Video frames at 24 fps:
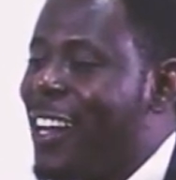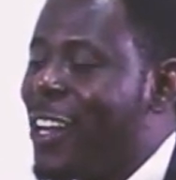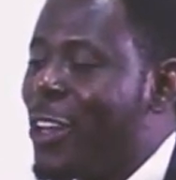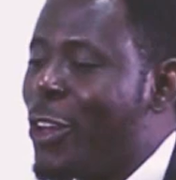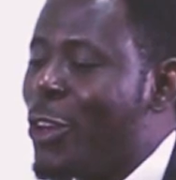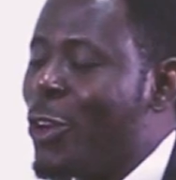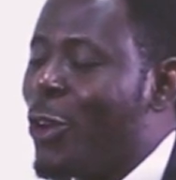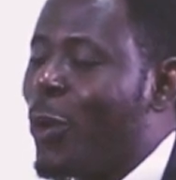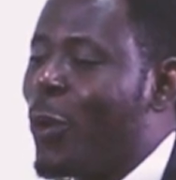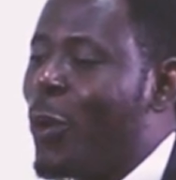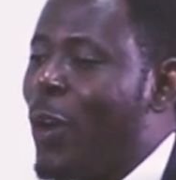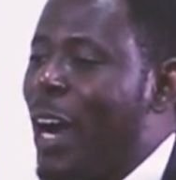You
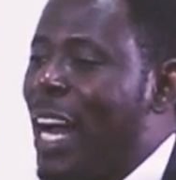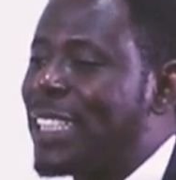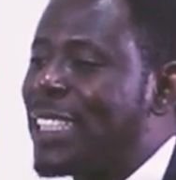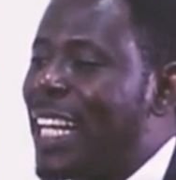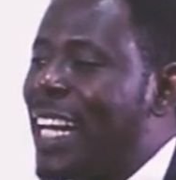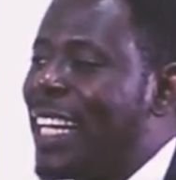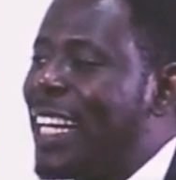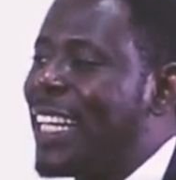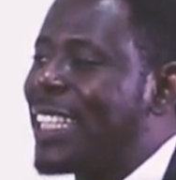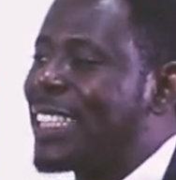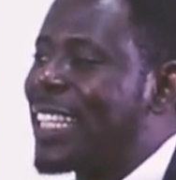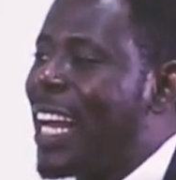know, at
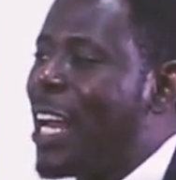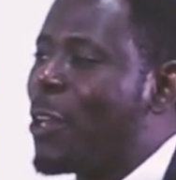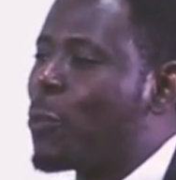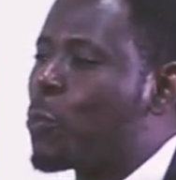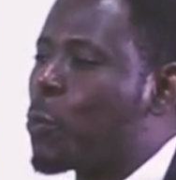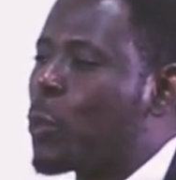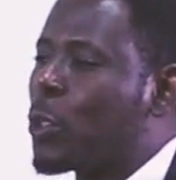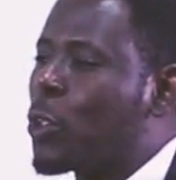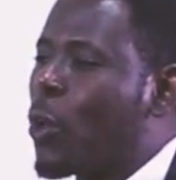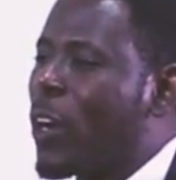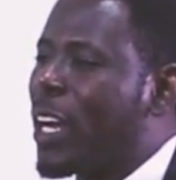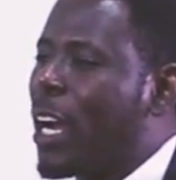certain times
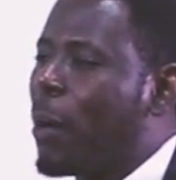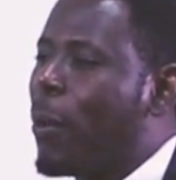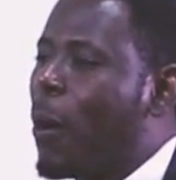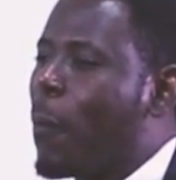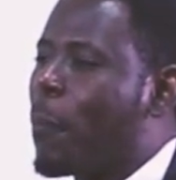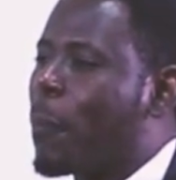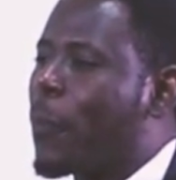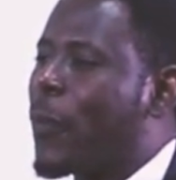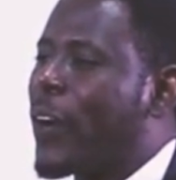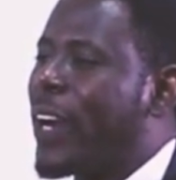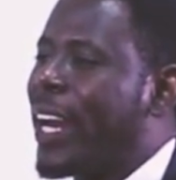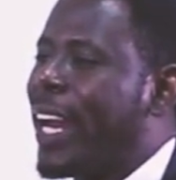we talk
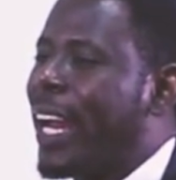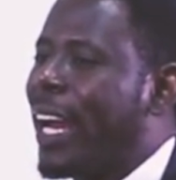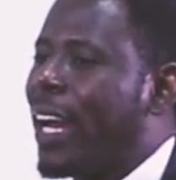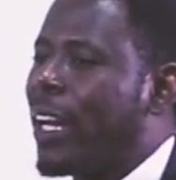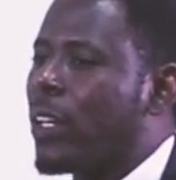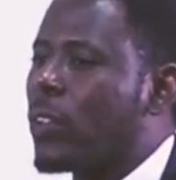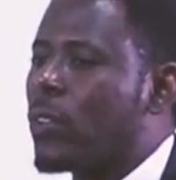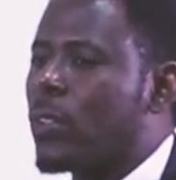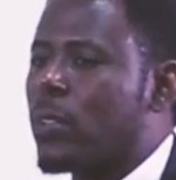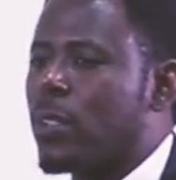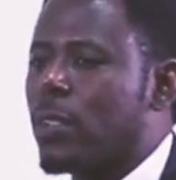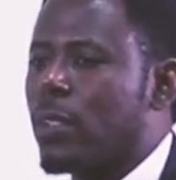about
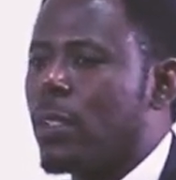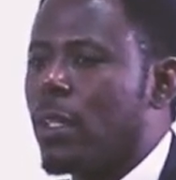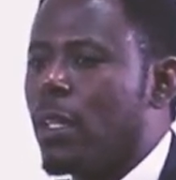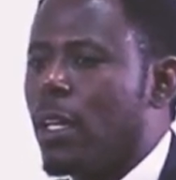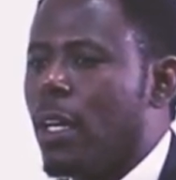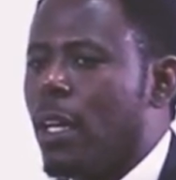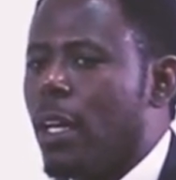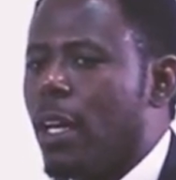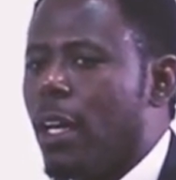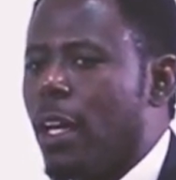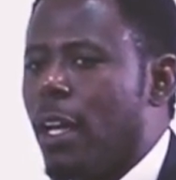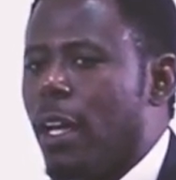prayers,
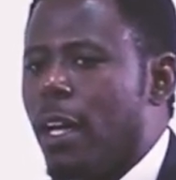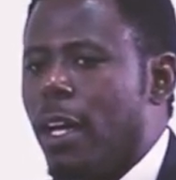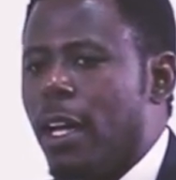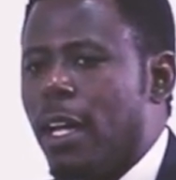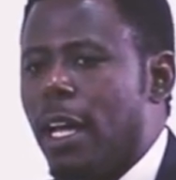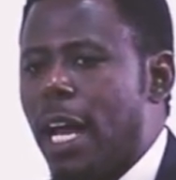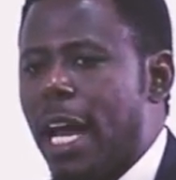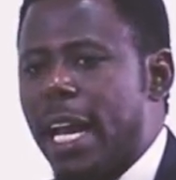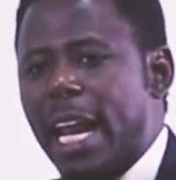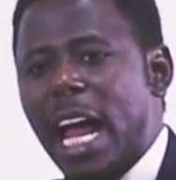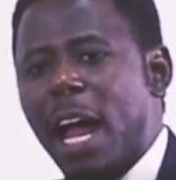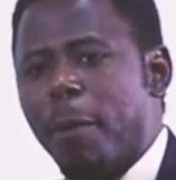
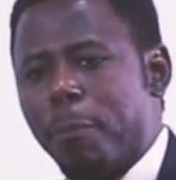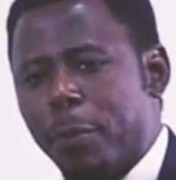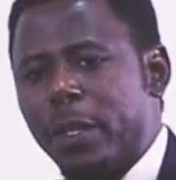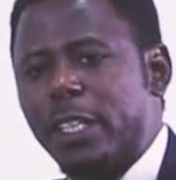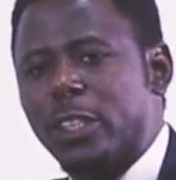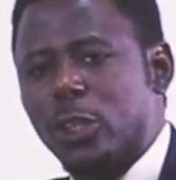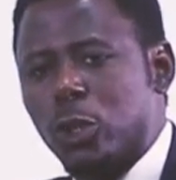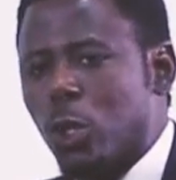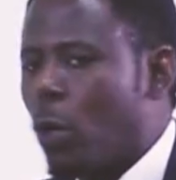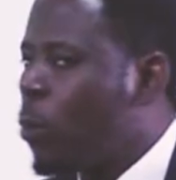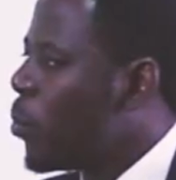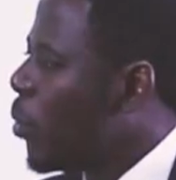and I
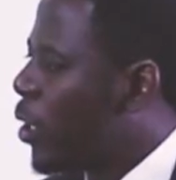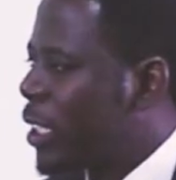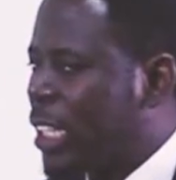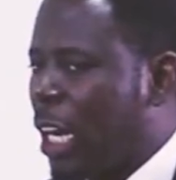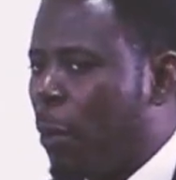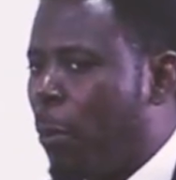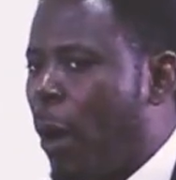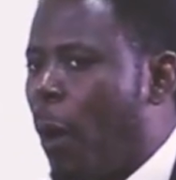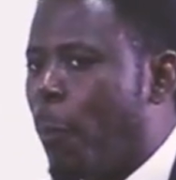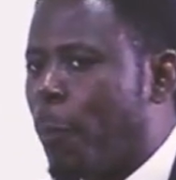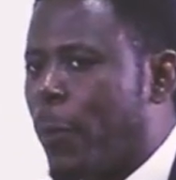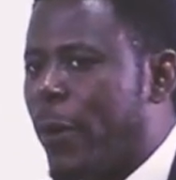preach so much
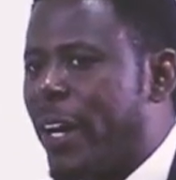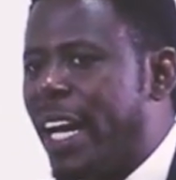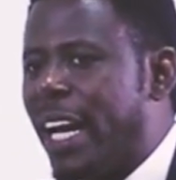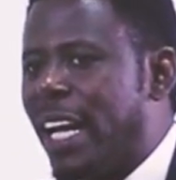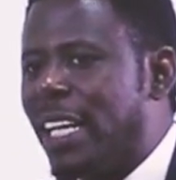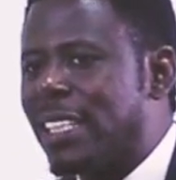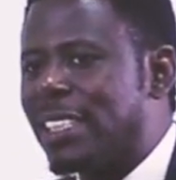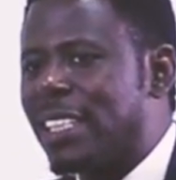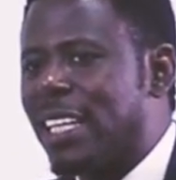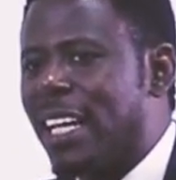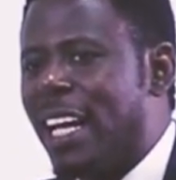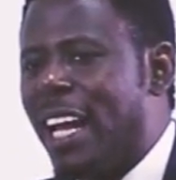about
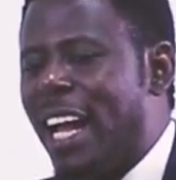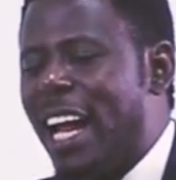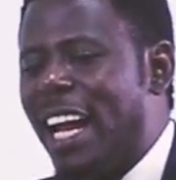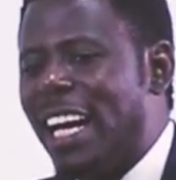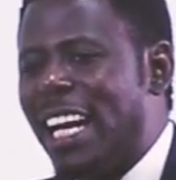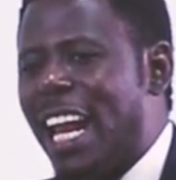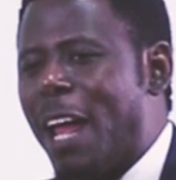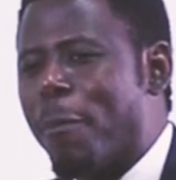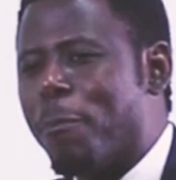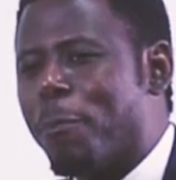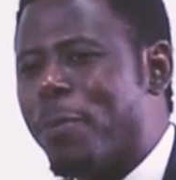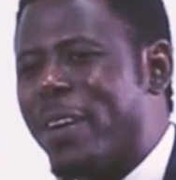prayers,
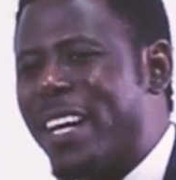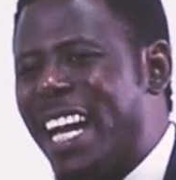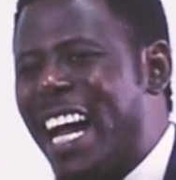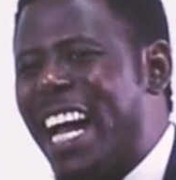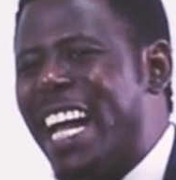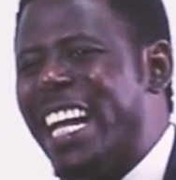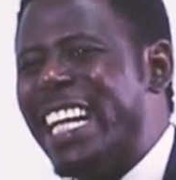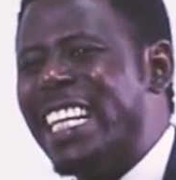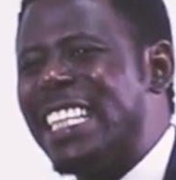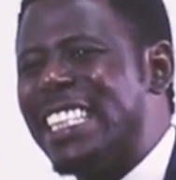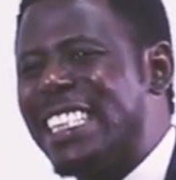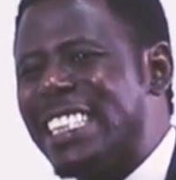like prayer
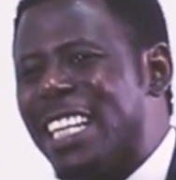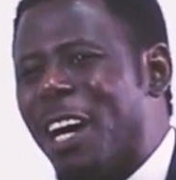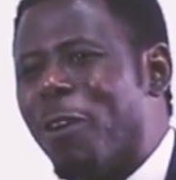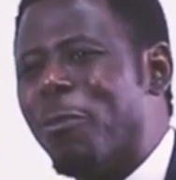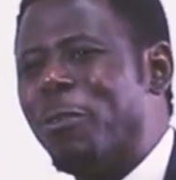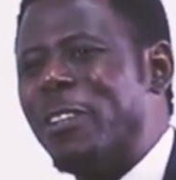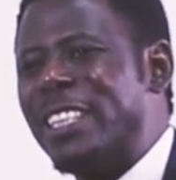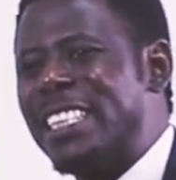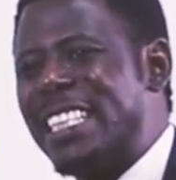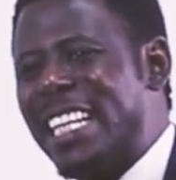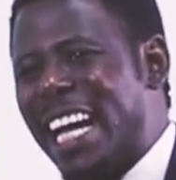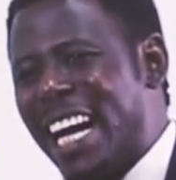itself
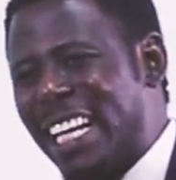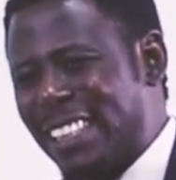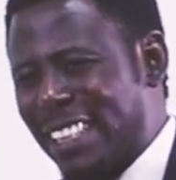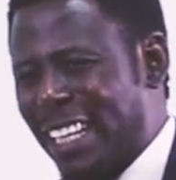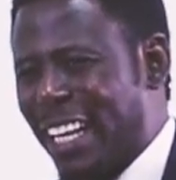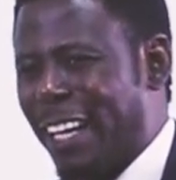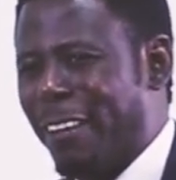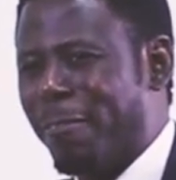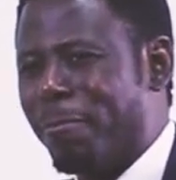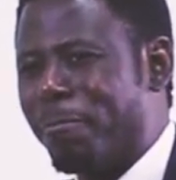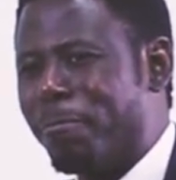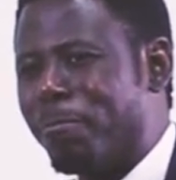is the
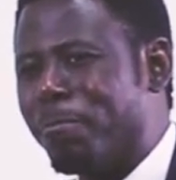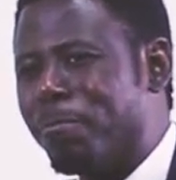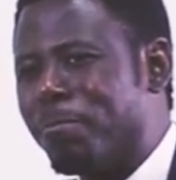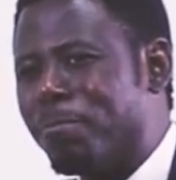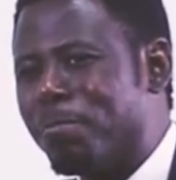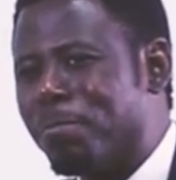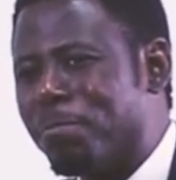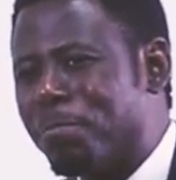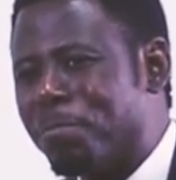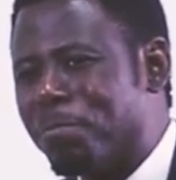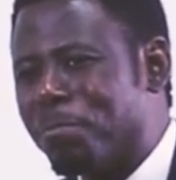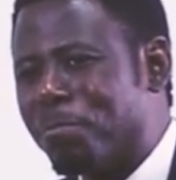answer.
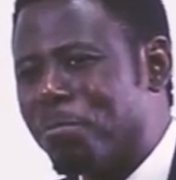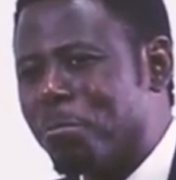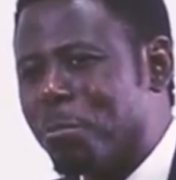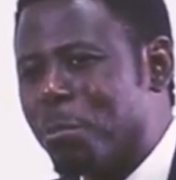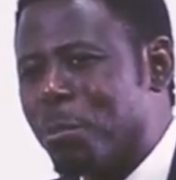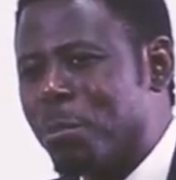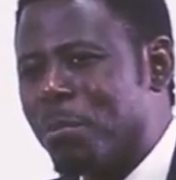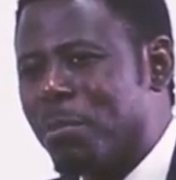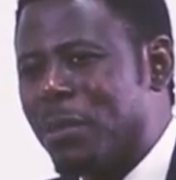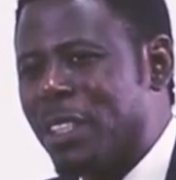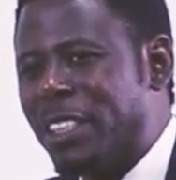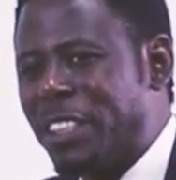
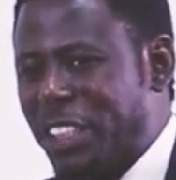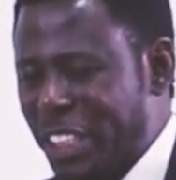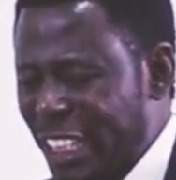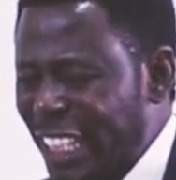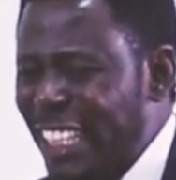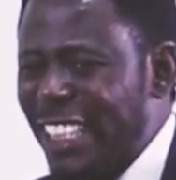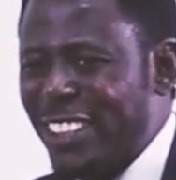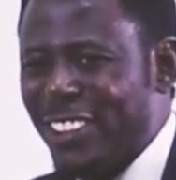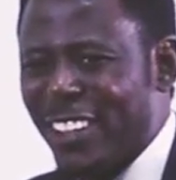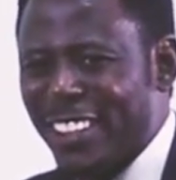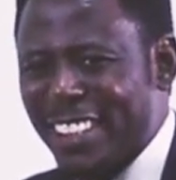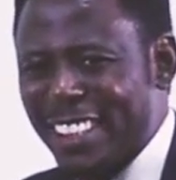
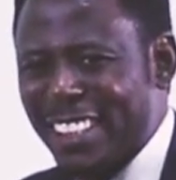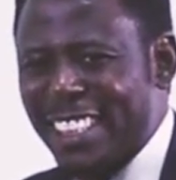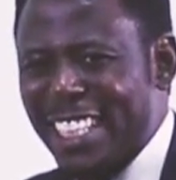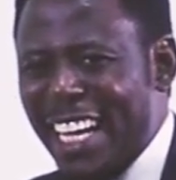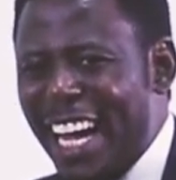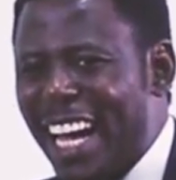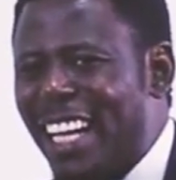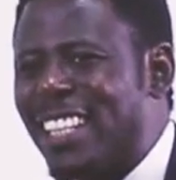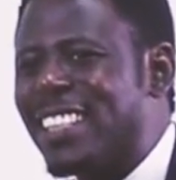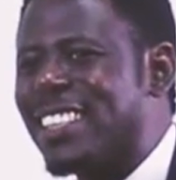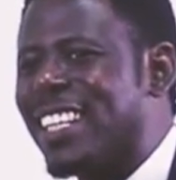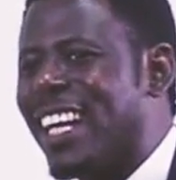Jesus is the
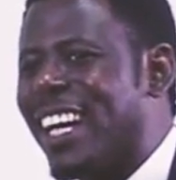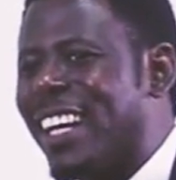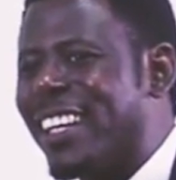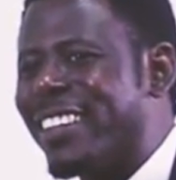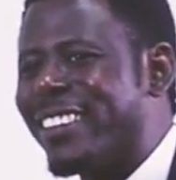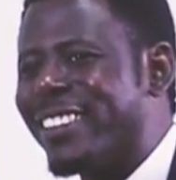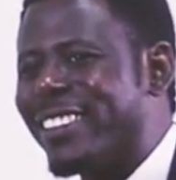answer.